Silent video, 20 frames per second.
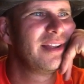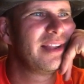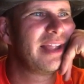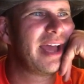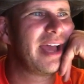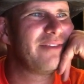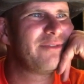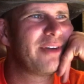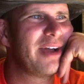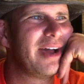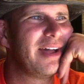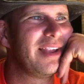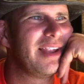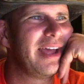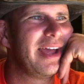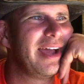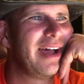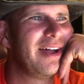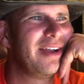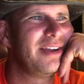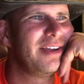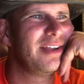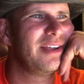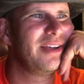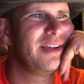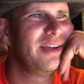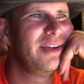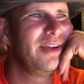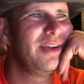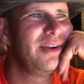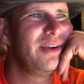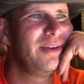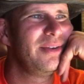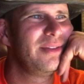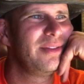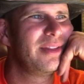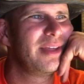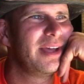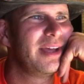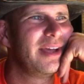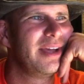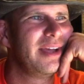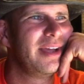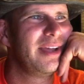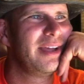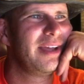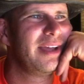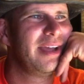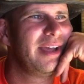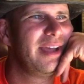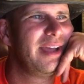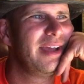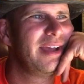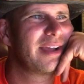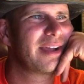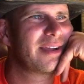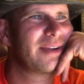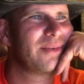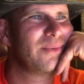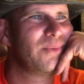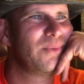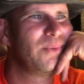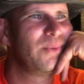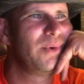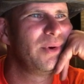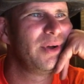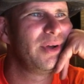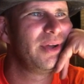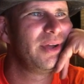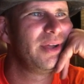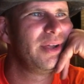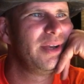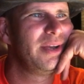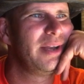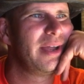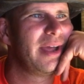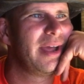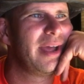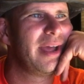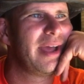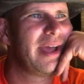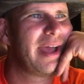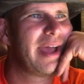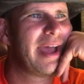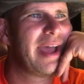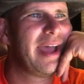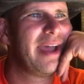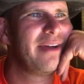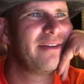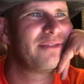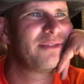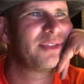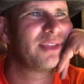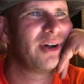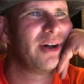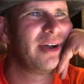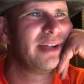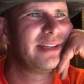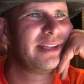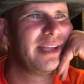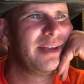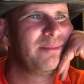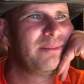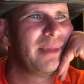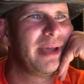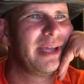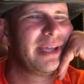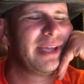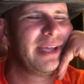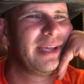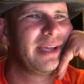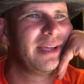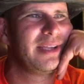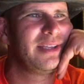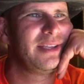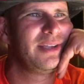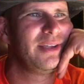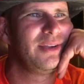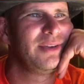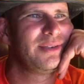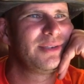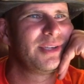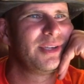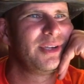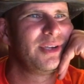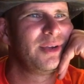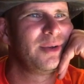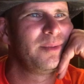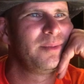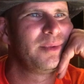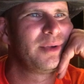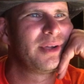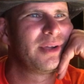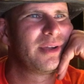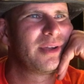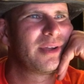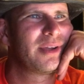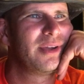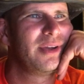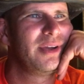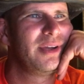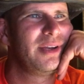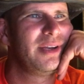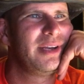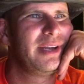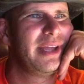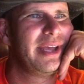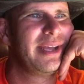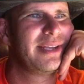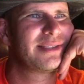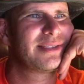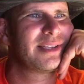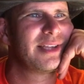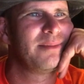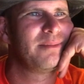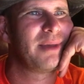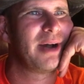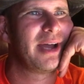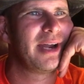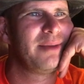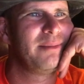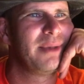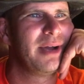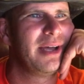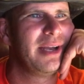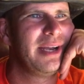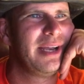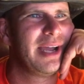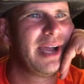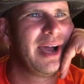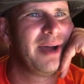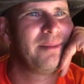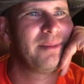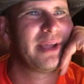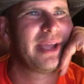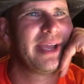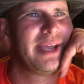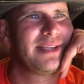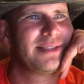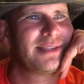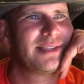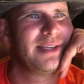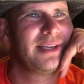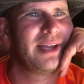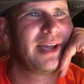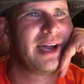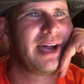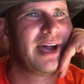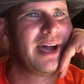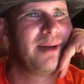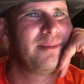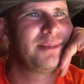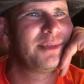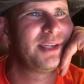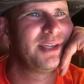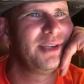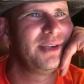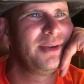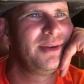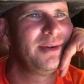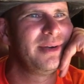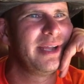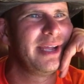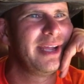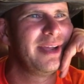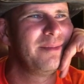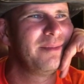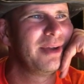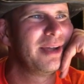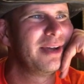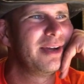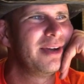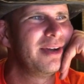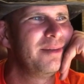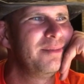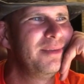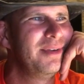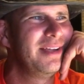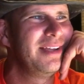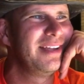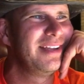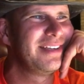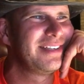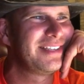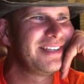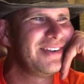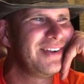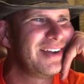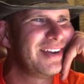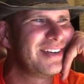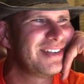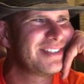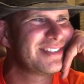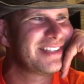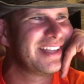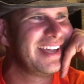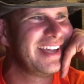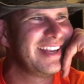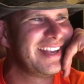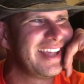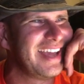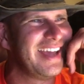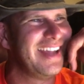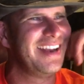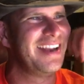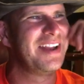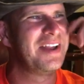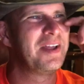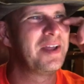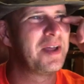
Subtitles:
Laugh out loud. Who the heck would have thought that making a YouTube could net somebody money? I'm guessing I'm too damn dumb to understand that.